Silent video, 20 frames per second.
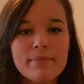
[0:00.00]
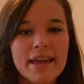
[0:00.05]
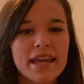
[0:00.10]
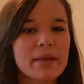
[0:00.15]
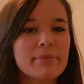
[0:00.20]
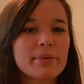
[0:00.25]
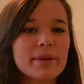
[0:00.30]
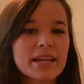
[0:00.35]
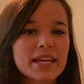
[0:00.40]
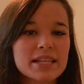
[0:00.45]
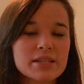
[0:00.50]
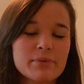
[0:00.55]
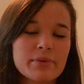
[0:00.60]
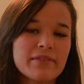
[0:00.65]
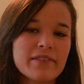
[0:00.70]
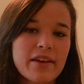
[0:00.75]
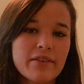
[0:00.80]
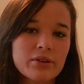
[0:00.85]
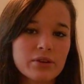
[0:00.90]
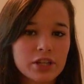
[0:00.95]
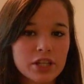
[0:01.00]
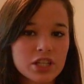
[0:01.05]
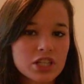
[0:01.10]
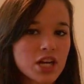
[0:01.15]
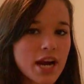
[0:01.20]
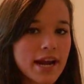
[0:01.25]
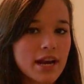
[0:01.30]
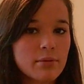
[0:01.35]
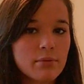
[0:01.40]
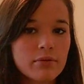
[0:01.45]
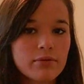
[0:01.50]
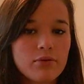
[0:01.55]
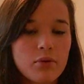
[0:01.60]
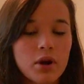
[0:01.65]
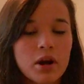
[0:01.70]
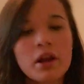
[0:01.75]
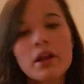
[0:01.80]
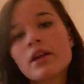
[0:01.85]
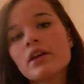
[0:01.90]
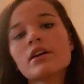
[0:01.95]
makeup it is. We've never really tried it
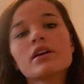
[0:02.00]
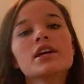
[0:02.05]
before.